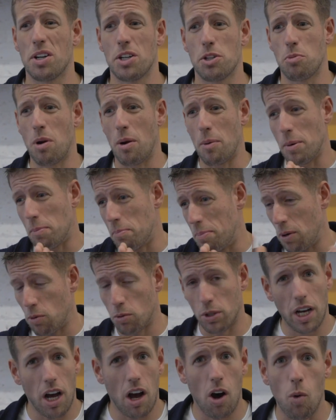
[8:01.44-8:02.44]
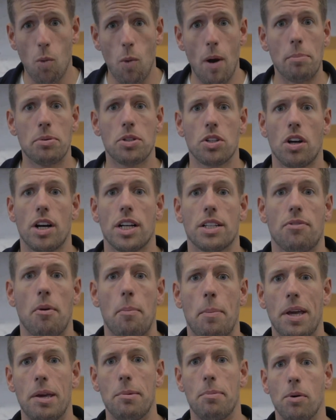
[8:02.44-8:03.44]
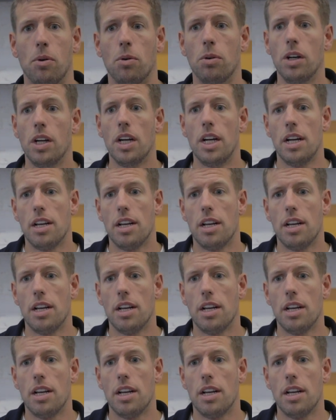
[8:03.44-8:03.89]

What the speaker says: which is where we build the whole websites for people